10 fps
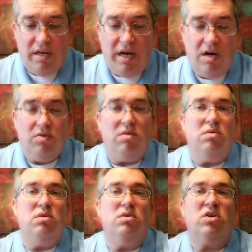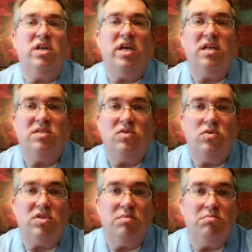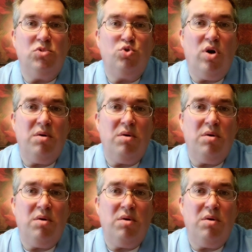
Now, going to get into some